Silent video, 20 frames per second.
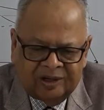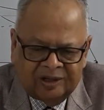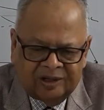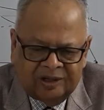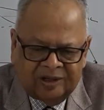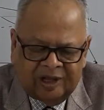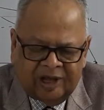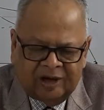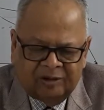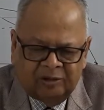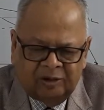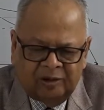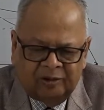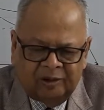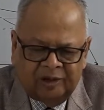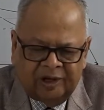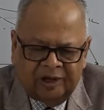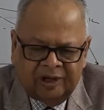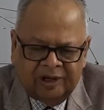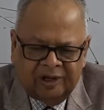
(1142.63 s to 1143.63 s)
there will
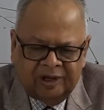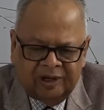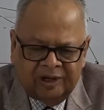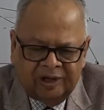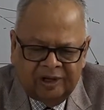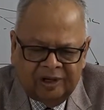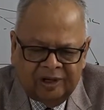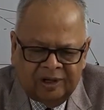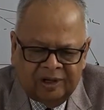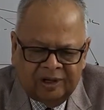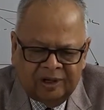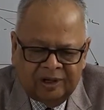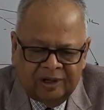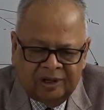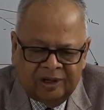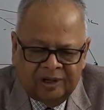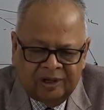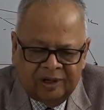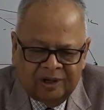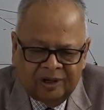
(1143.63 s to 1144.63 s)
be
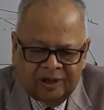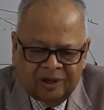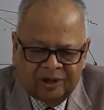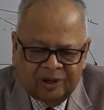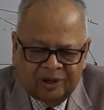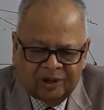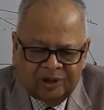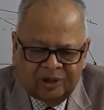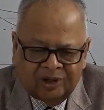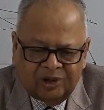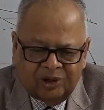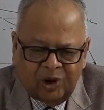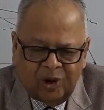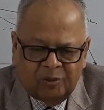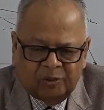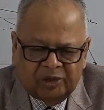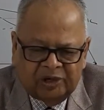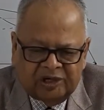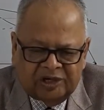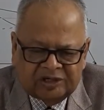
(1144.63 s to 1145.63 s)

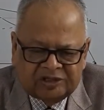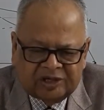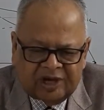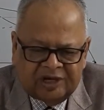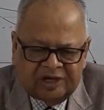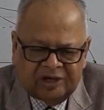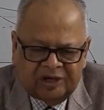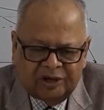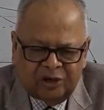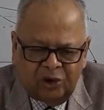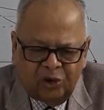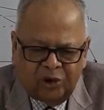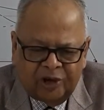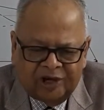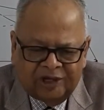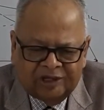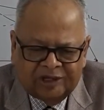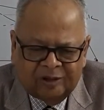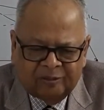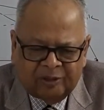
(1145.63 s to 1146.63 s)
competition in
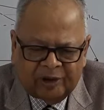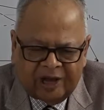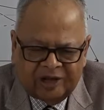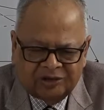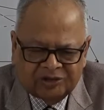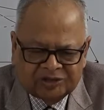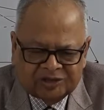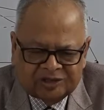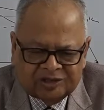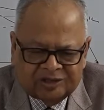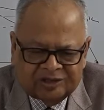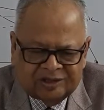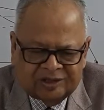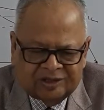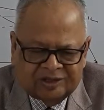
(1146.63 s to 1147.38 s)
lowering the price.